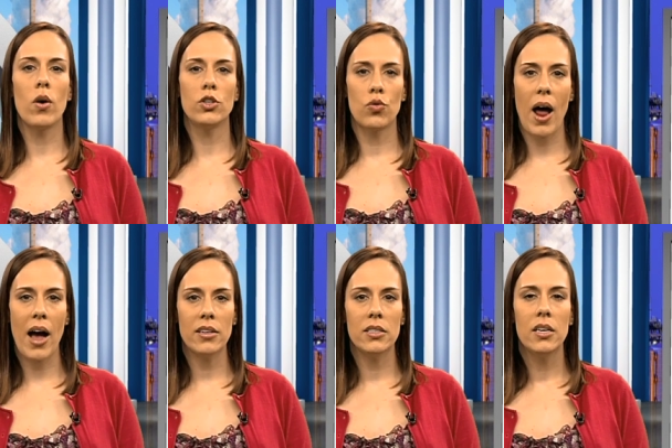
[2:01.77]
on
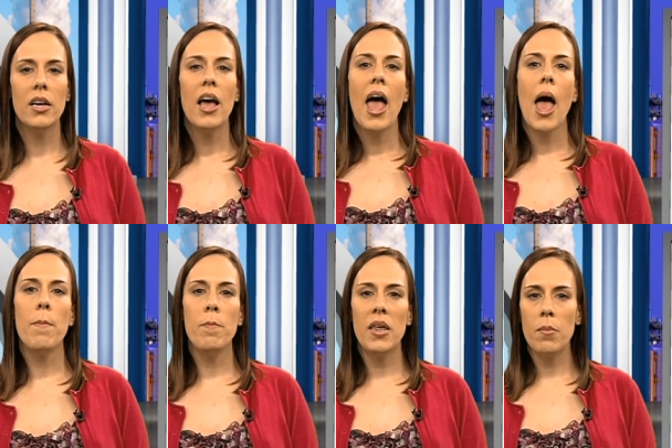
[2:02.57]
track
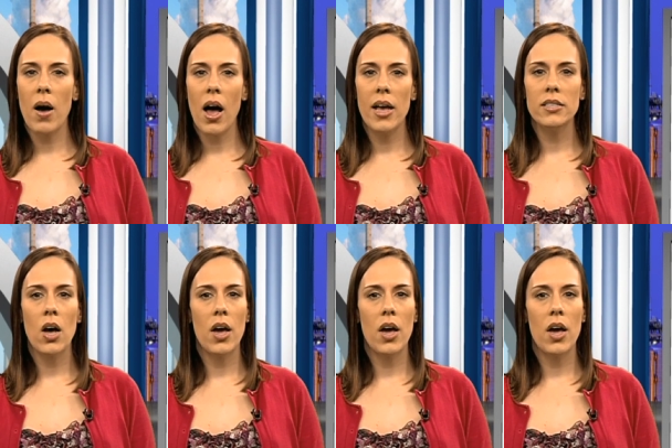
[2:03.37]
and minimize